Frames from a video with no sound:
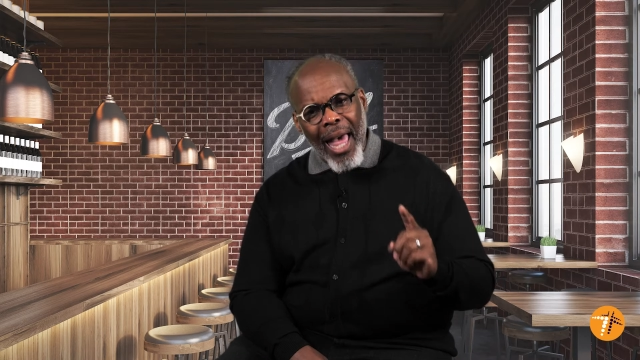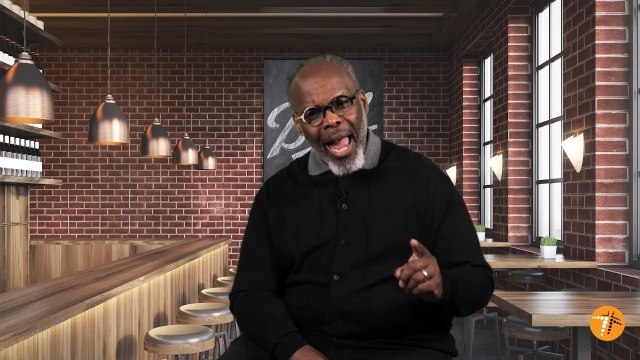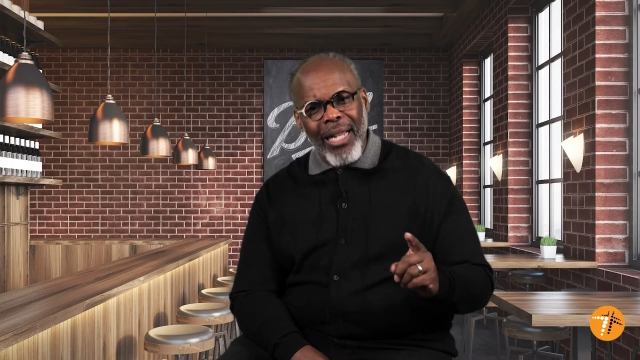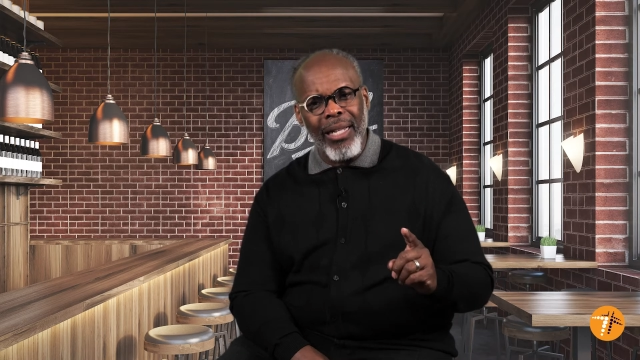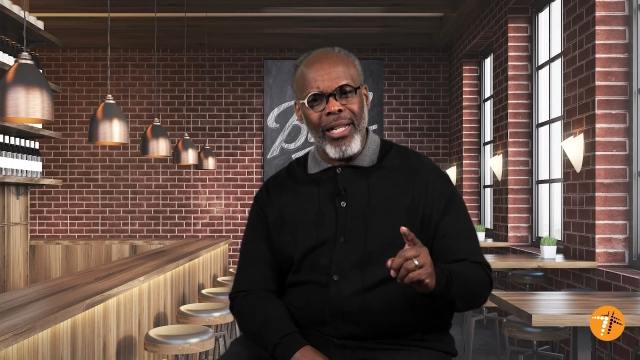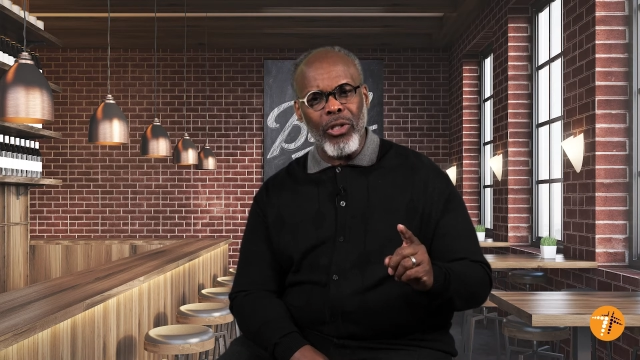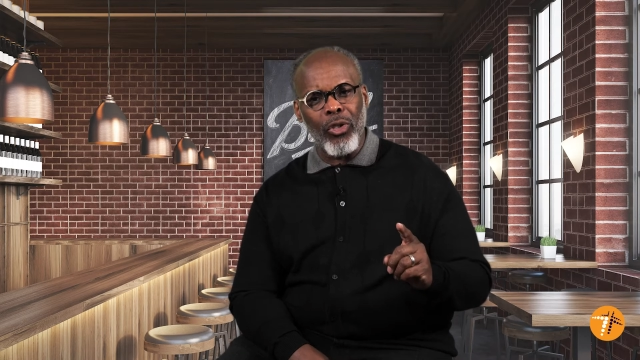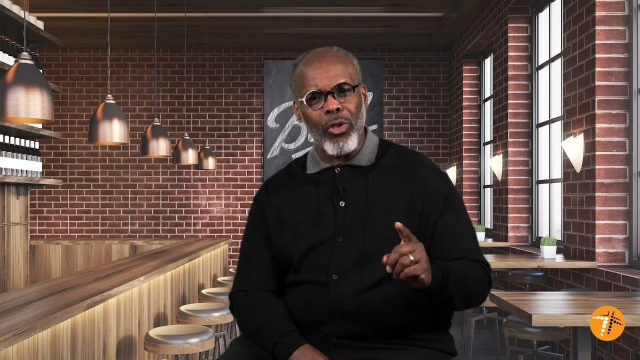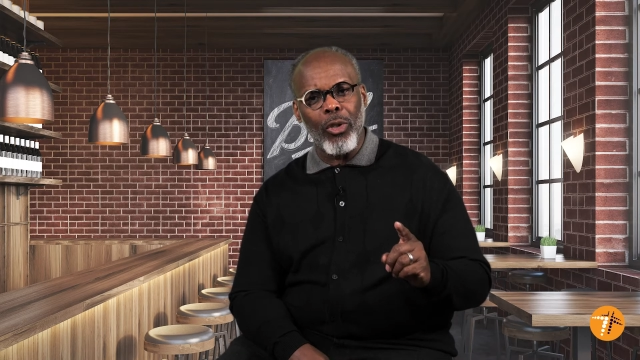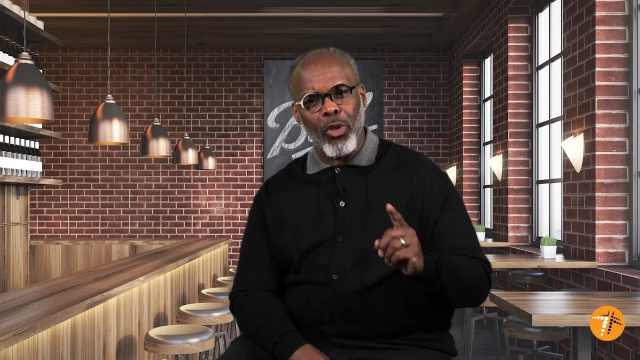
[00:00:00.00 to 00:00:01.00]

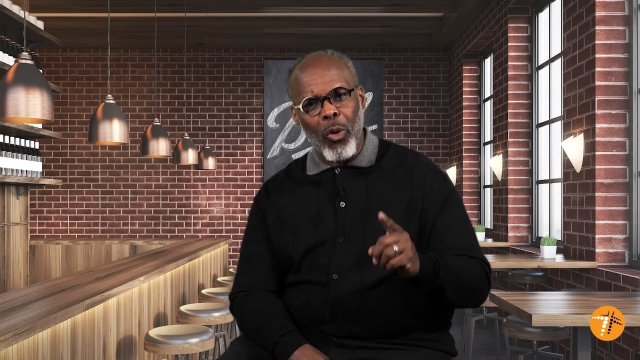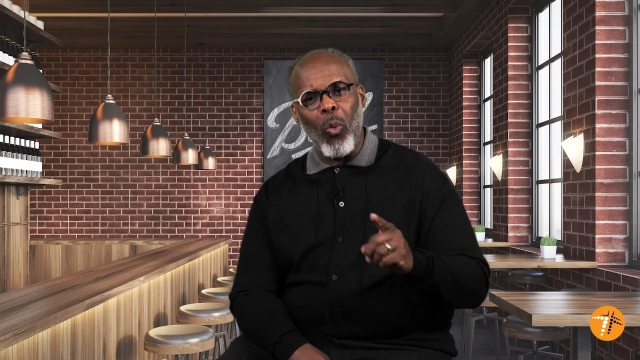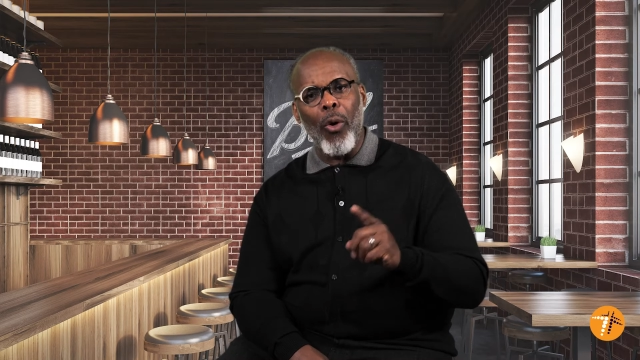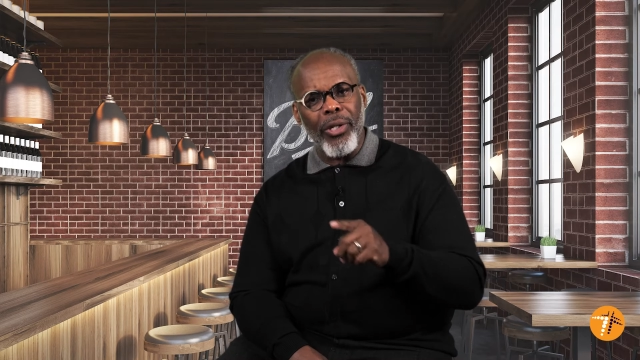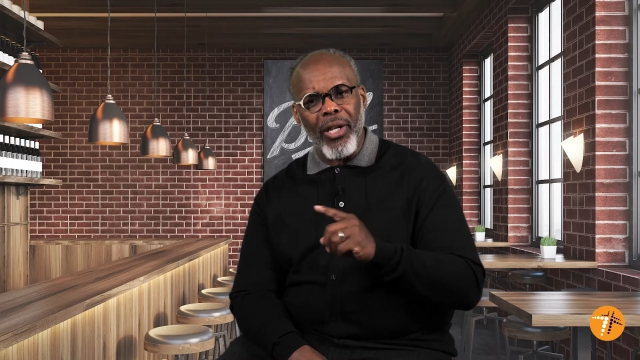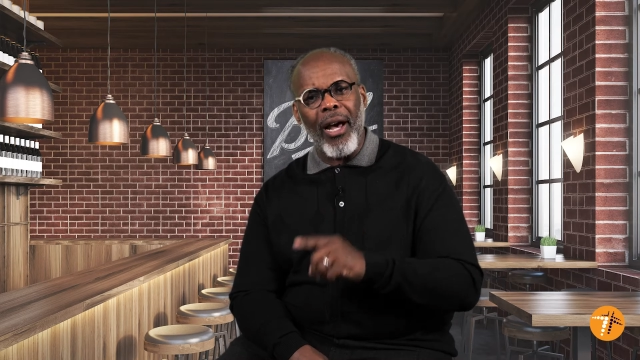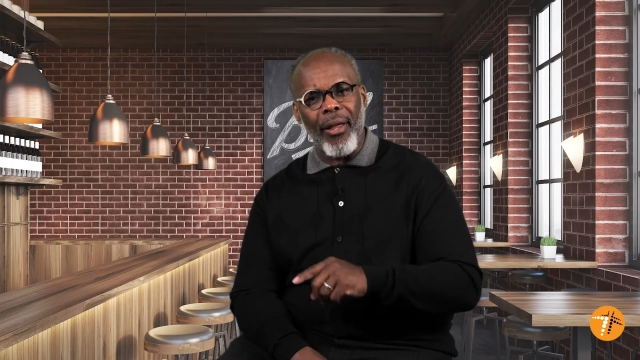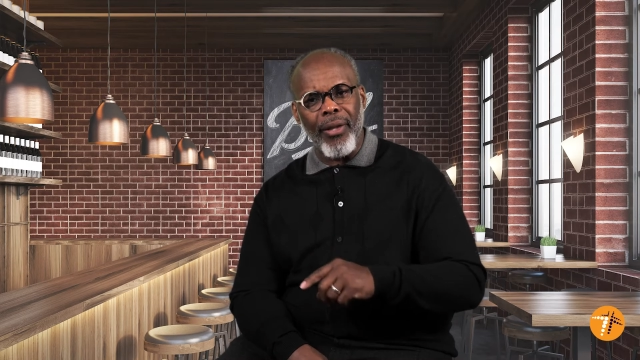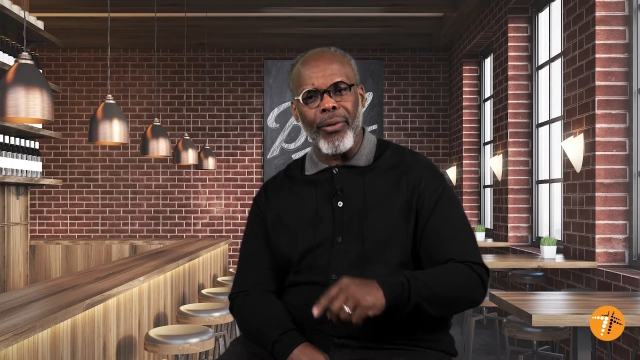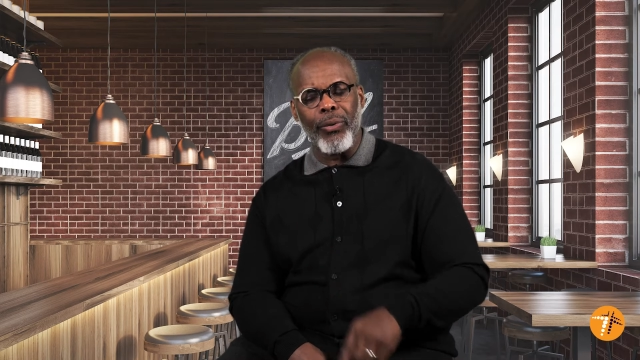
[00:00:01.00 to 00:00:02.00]
kindness towards
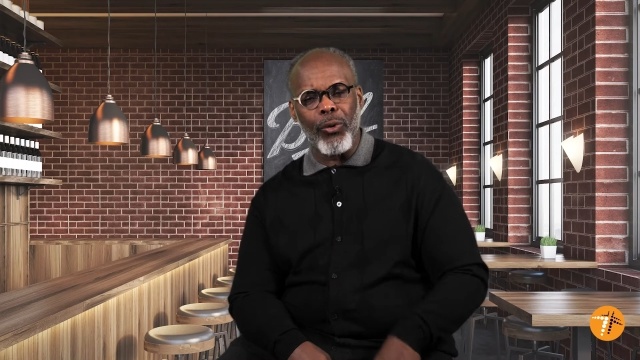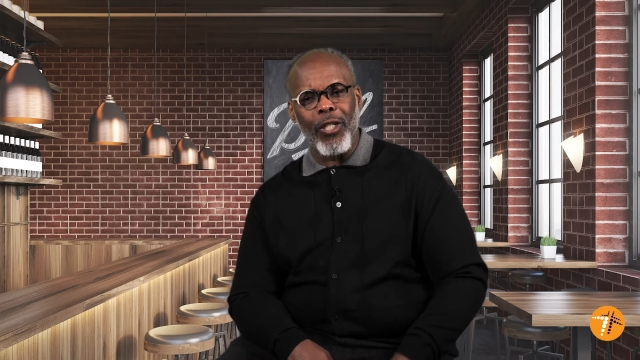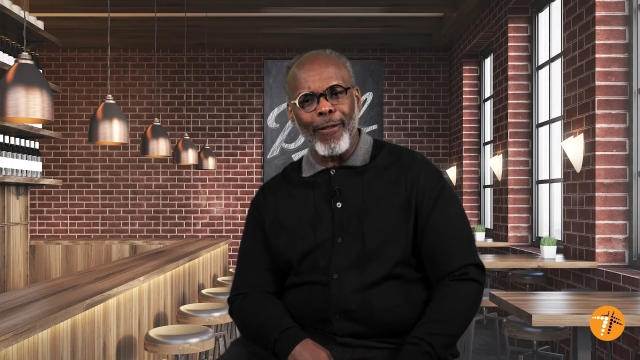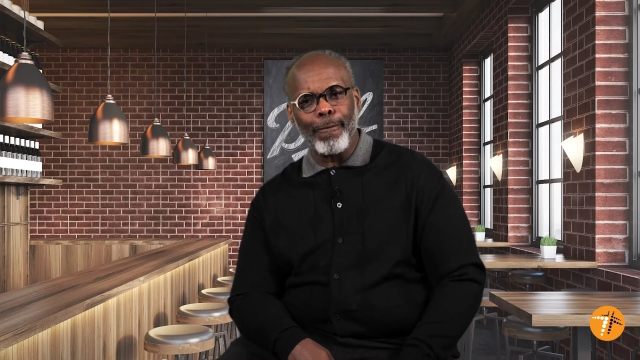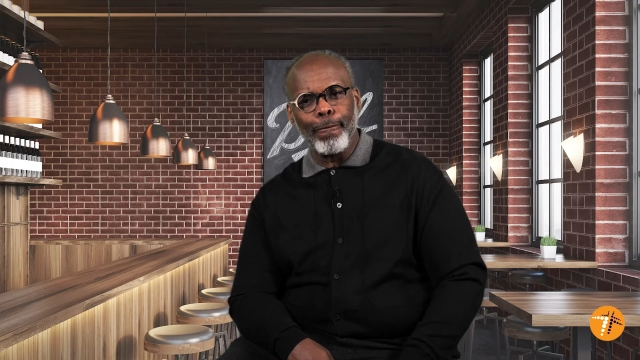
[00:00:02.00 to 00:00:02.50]
others.